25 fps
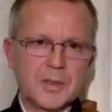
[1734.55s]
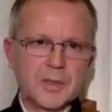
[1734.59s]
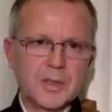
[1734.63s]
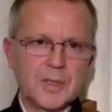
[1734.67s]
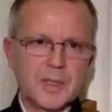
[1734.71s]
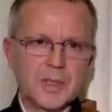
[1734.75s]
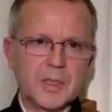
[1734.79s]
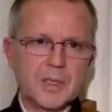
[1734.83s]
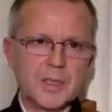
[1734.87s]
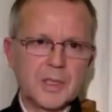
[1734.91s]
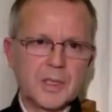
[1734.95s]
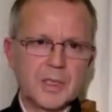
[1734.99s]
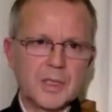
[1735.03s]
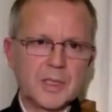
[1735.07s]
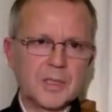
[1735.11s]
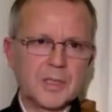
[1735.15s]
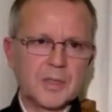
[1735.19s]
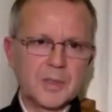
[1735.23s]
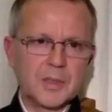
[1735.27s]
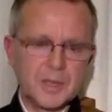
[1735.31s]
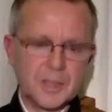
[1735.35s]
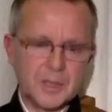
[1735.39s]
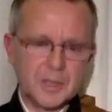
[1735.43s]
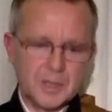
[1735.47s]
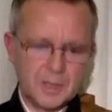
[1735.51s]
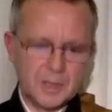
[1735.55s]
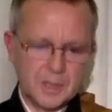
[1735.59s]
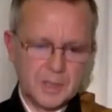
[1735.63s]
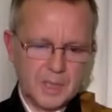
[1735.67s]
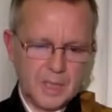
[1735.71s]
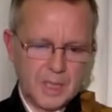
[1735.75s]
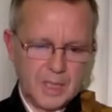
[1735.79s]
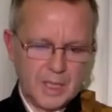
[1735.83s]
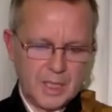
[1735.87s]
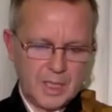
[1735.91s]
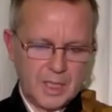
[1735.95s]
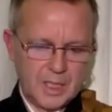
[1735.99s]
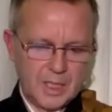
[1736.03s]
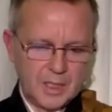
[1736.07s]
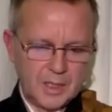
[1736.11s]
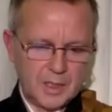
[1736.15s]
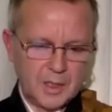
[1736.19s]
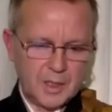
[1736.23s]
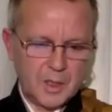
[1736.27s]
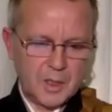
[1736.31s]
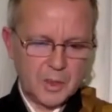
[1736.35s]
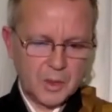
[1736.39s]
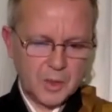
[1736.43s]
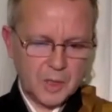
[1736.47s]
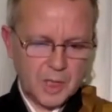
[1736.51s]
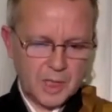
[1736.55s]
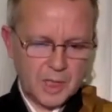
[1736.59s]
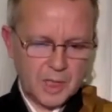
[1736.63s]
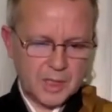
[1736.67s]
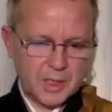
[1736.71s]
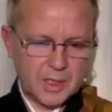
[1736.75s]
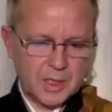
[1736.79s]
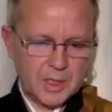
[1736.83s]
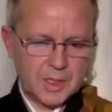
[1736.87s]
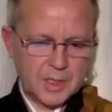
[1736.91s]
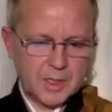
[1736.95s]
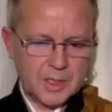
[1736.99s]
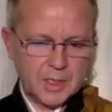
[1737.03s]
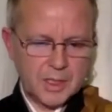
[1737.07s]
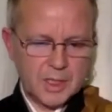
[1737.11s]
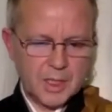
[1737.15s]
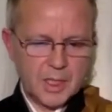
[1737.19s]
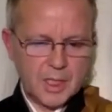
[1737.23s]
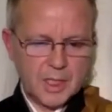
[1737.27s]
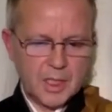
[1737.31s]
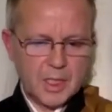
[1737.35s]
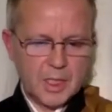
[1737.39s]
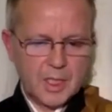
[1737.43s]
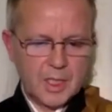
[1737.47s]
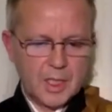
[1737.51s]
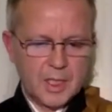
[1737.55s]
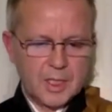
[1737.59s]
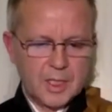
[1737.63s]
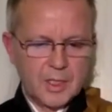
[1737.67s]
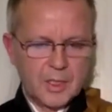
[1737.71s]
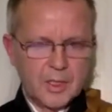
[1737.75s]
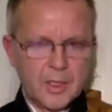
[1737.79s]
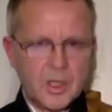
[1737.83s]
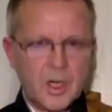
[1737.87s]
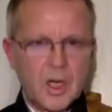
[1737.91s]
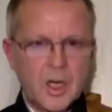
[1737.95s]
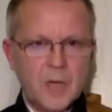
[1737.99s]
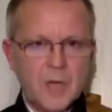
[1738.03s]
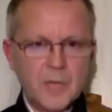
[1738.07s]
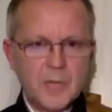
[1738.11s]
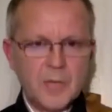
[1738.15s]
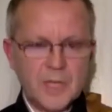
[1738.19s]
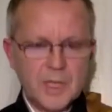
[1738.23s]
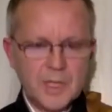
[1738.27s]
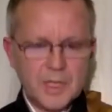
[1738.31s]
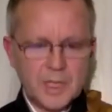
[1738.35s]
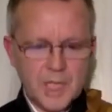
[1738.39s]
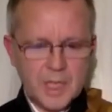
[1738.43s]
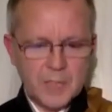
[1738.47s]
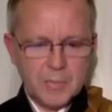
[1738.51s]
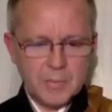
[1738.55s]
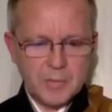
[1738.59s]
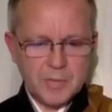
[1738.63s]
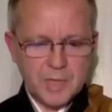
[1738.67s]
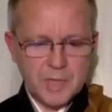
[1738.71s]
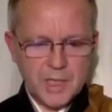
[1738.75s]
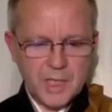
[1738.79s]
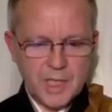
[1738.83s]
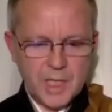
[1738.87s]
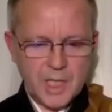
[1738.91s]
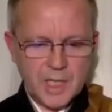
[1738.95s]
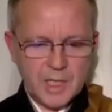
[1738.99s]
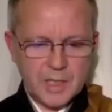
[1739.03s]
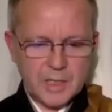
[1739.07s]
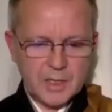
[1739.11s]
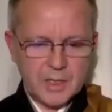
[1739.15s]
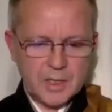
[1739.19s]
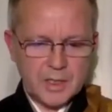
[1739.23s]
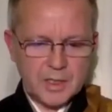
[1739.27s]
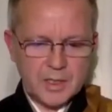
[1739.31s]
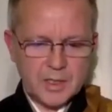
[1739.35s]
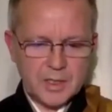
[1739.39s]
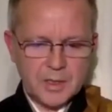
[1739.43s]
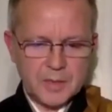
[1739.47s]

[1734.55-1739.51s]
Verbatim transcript: and and and it goes like this: coming empty-handed,